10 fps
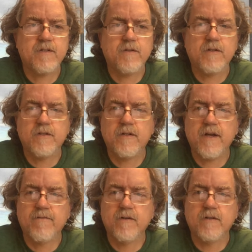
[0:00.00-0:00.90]
took a little
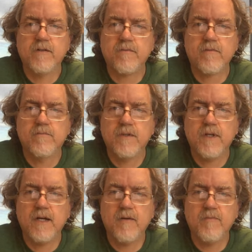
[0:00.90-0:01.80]
effort,
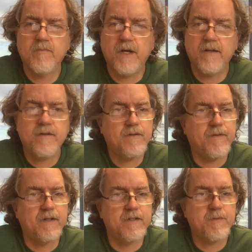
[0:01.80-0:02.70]
but if
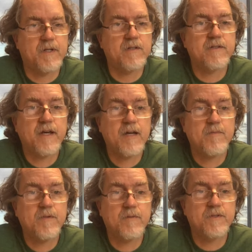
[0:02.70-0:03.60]
I just spent a little time,
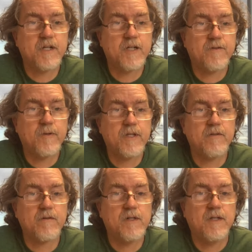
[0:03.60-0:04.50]
I'm just careful with it,
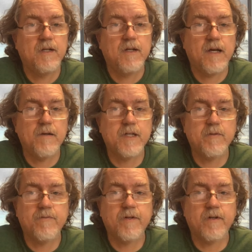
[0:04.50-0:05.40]
I was able
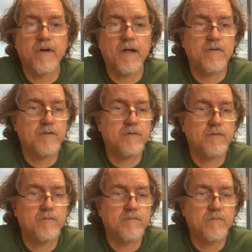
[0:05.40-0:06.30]
to figure out,
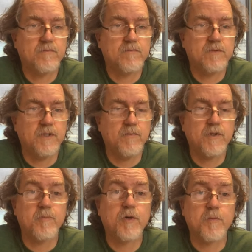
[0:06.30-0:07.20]
what
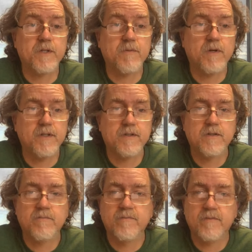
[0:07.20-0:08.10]
the purpose was
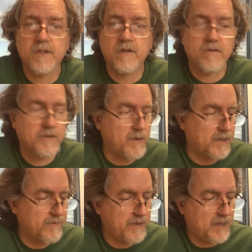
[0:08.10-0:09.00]
here. So
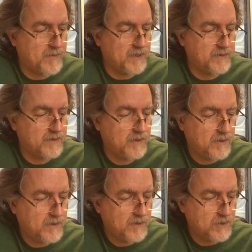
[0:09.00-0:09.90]
I'd rename this
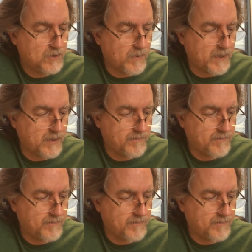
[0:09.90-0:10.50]
square.